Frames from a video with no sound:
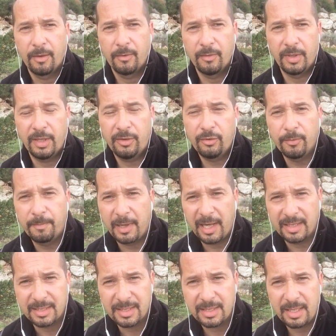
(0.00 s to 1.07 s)
we need to
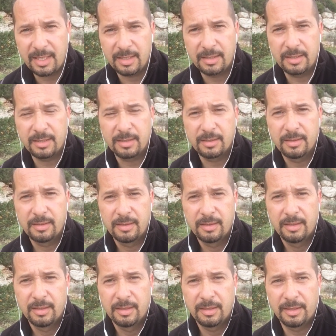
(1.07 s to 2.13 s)
plant seeds
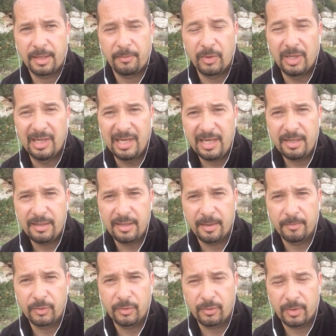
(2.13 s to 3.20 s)
that will lead
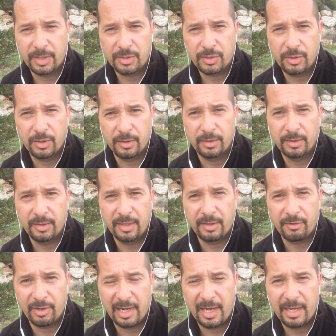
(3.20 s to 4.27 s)
them to question their
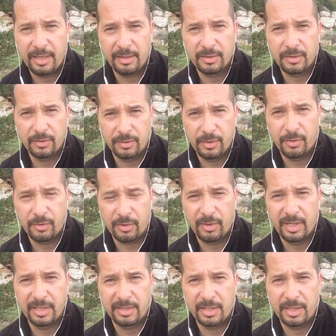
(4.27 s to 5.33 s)
reliance on the
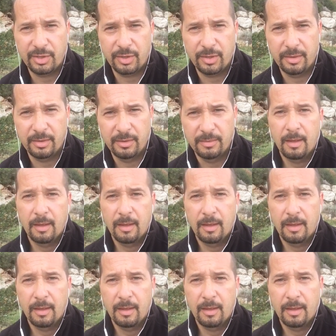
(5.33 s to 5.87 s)
organization.